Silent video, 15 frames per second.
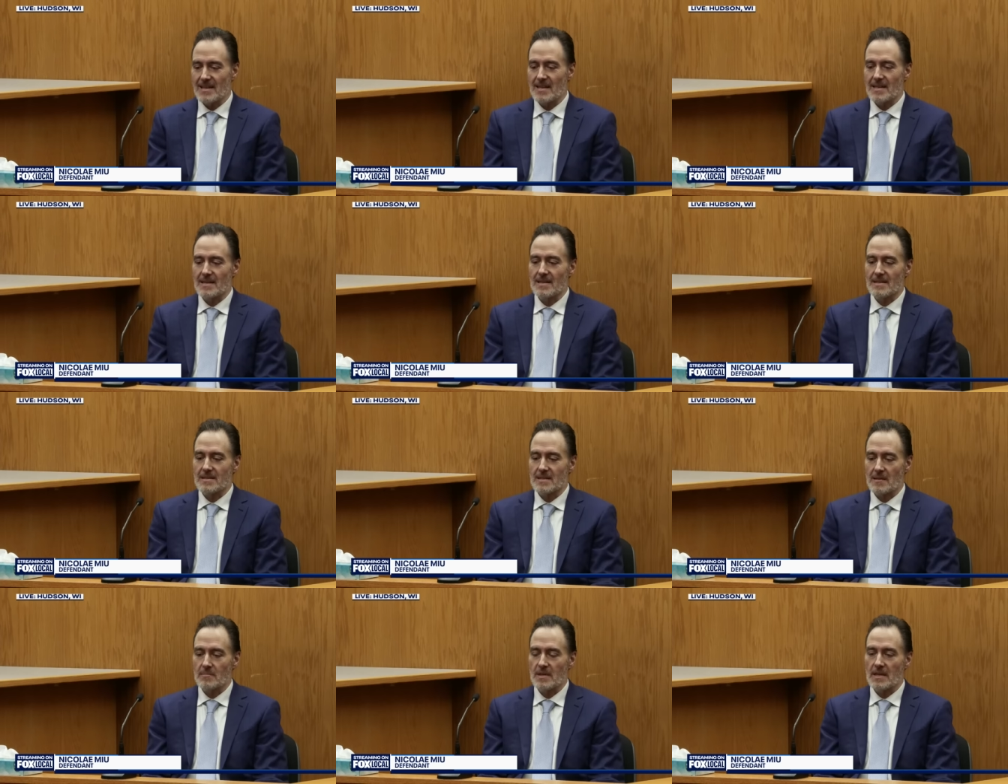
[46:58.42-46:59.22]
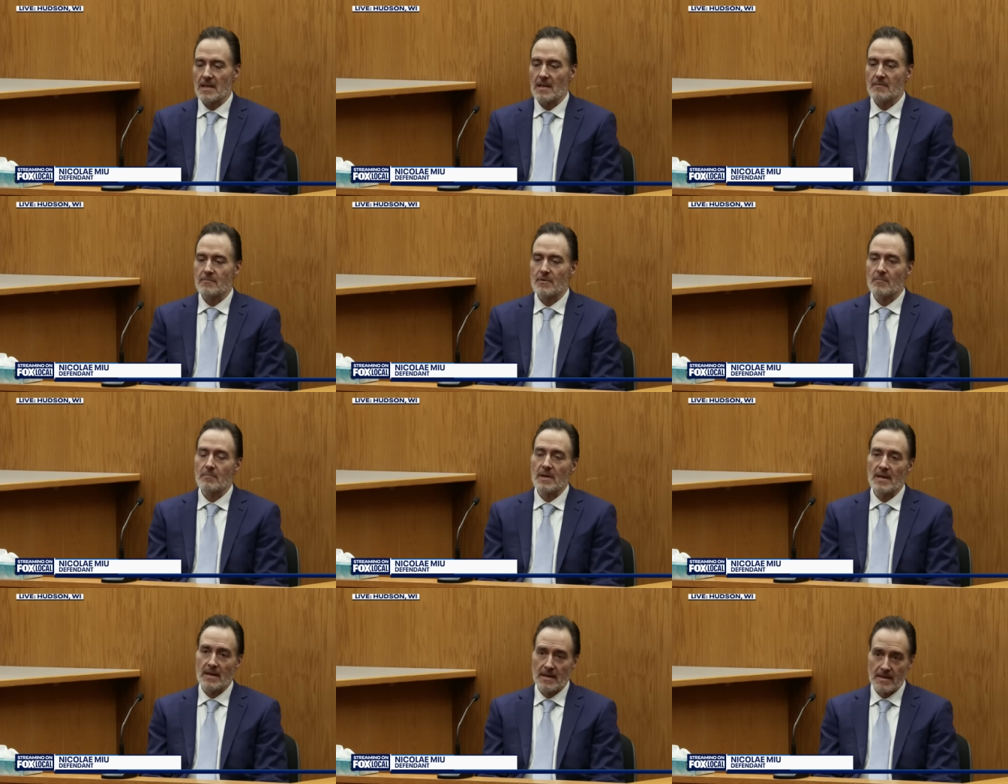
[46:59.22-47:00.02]
Uh, somebody came from
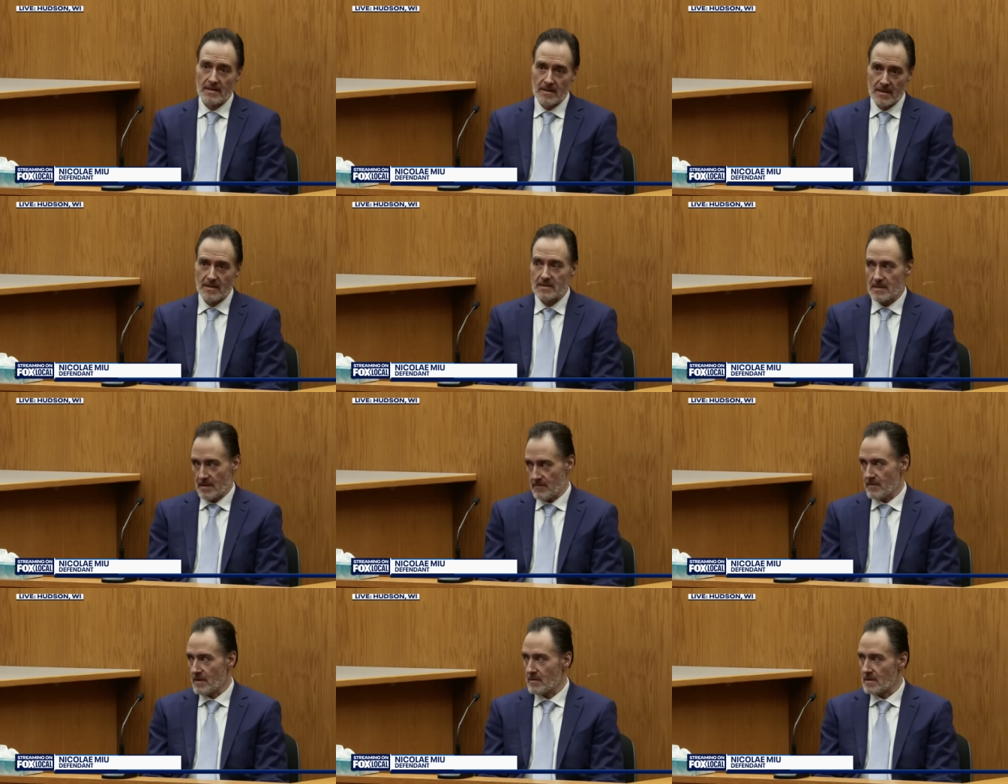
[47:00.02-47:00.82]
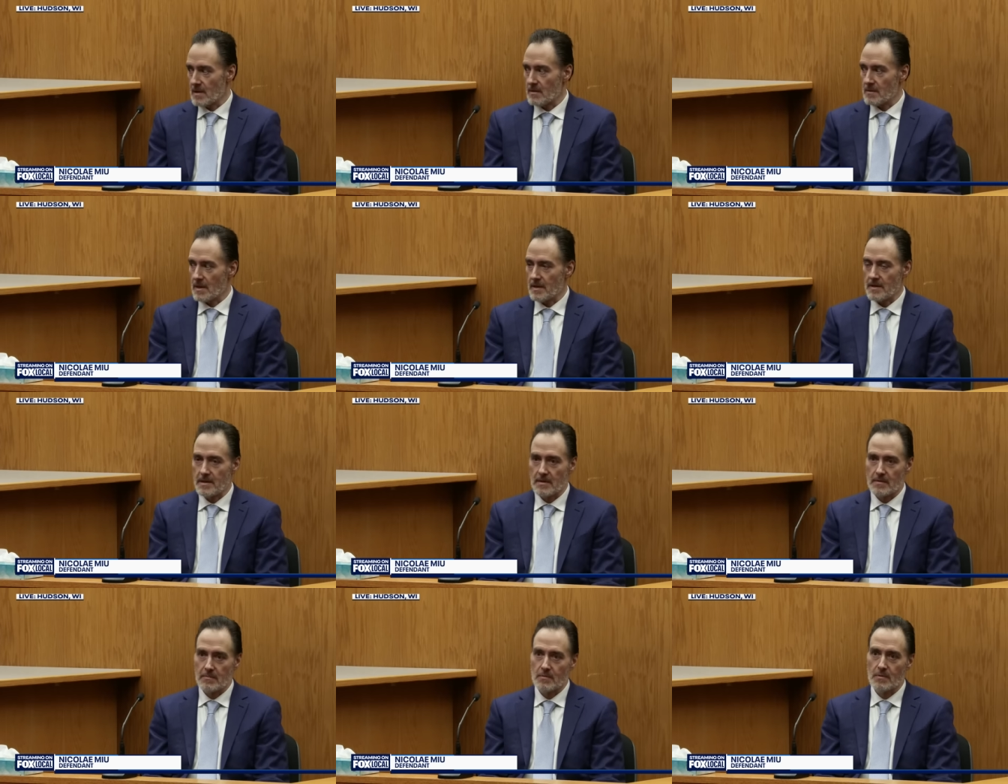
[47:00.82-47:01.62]
behind, yes. I found out later
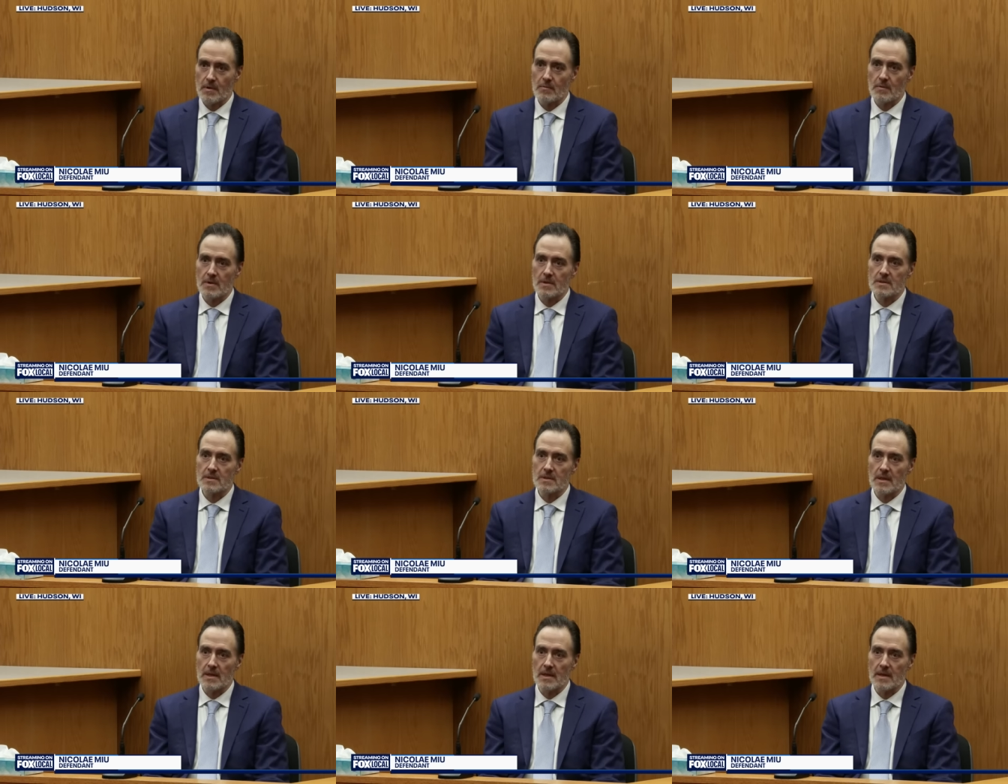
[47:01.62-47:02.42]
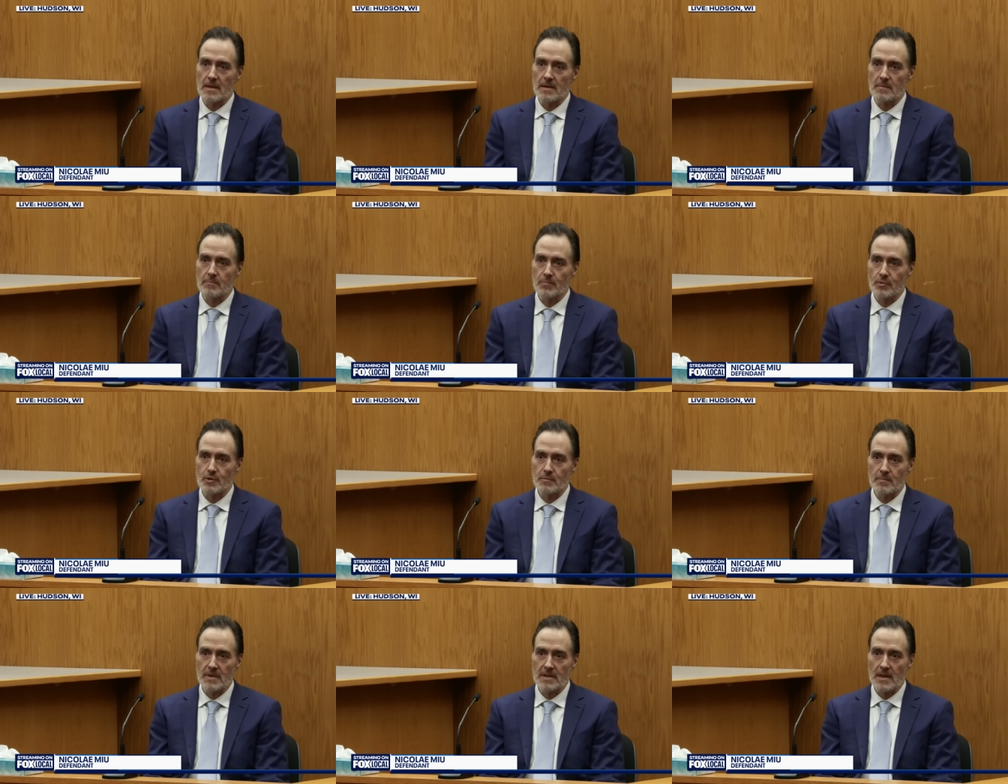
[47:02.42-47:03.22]
who he was and okay.
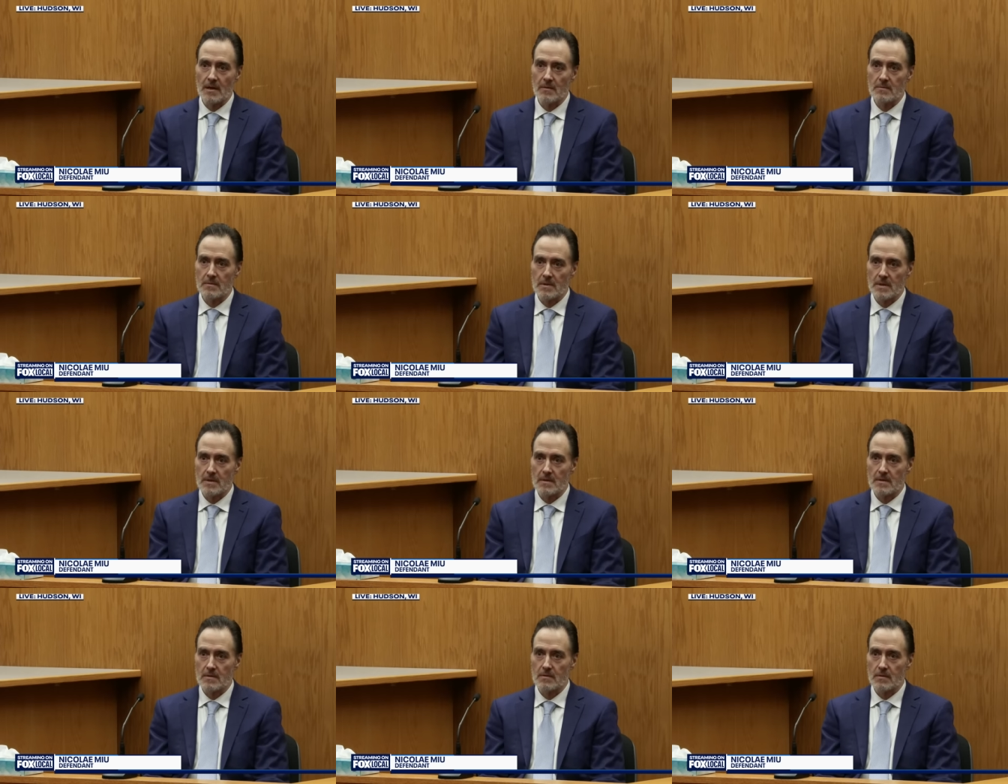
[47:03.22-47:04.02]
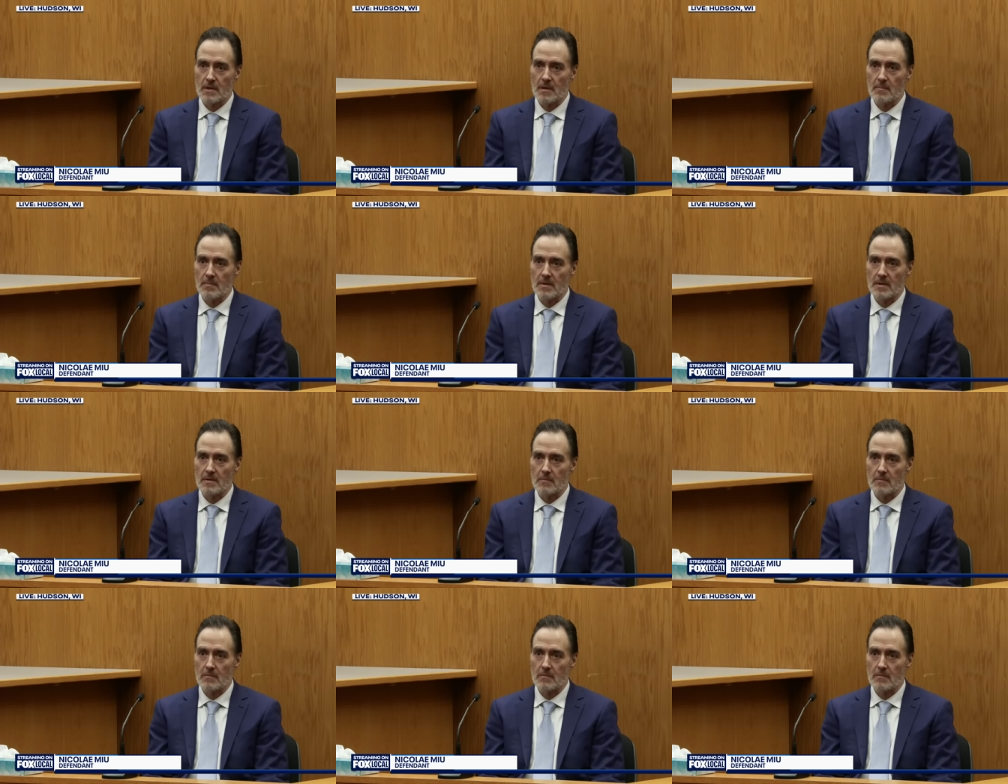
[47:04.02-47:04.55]
pushed me down and to keep me in the